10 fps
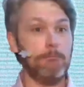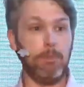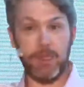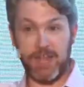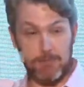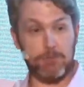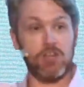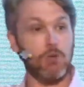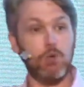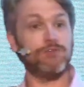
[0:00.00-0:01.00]
The company
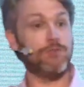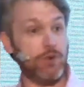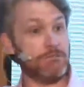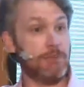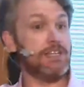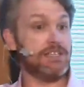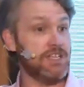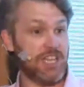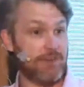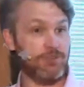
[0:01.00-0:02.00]
I work for is based in
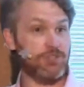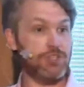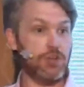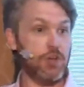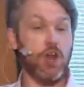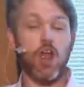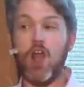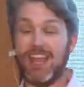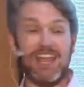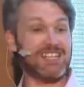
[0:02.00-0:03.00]
San Francisco.
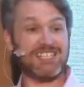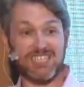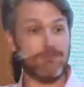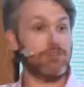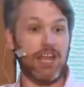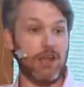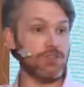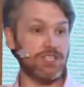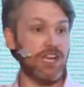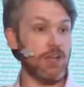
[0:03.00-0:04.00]
I get several hours
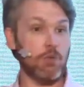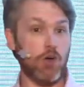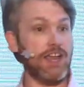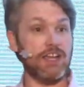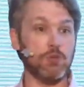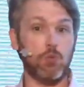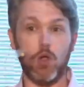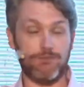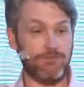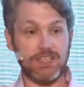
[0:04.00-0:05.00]
a day where I get to
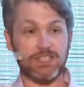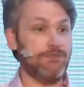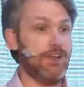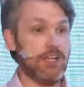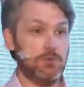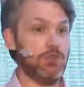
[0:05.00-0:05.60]
work face to face with